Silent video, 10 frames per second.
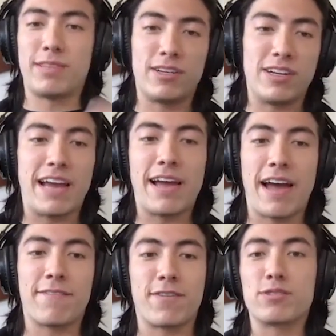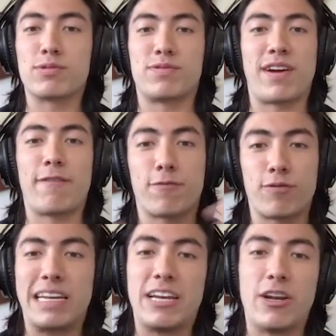The internet at first was very
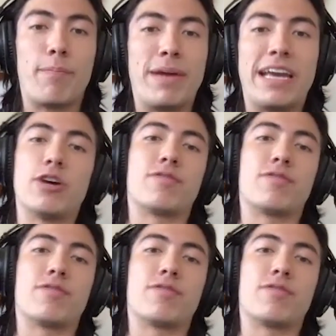free and open.